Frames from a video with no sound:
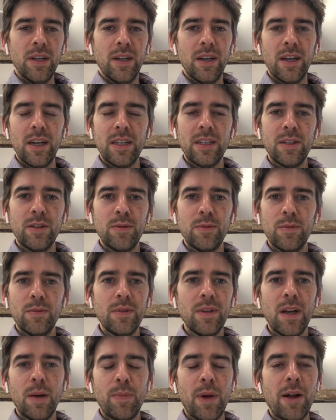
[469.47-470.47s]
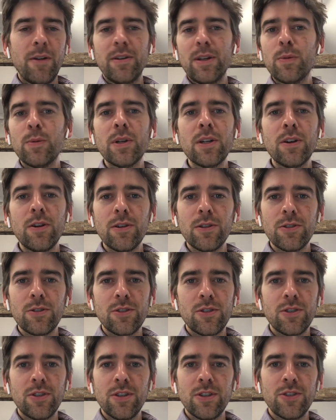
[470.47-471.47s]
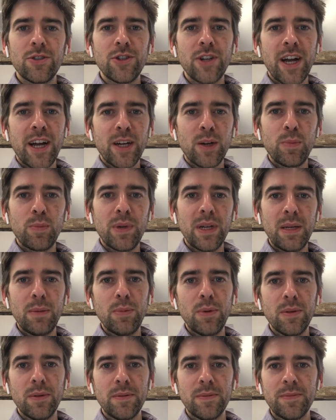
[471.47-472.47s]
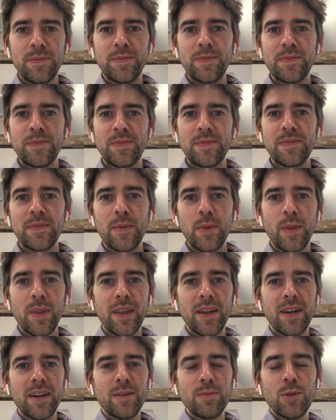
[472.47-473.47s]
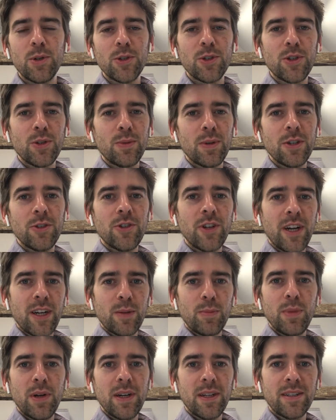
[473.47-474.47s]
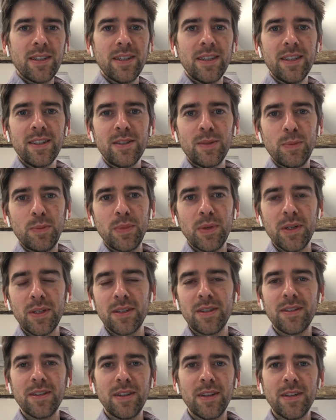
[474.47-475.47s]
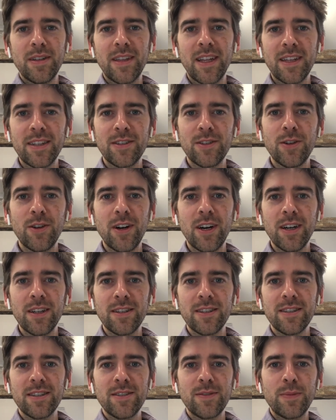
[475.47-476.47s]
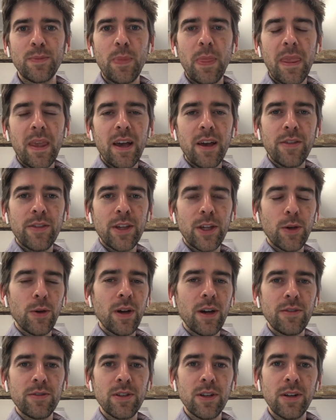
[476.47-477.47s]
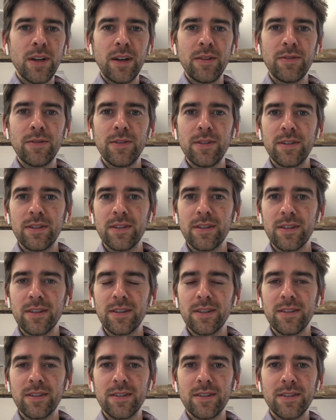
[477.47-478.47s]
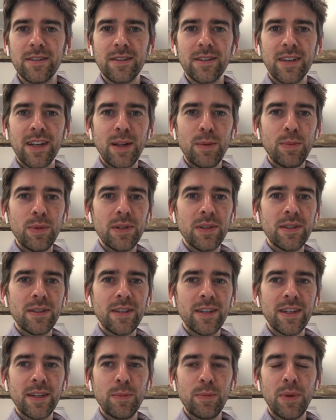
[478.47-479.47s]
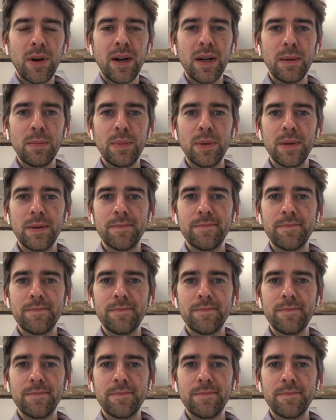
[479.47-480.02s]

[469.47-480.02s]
And apparently, we're not Jag people. I'm not sure what a Jag person is, but that's not us. I think you have to have slippers and a pipe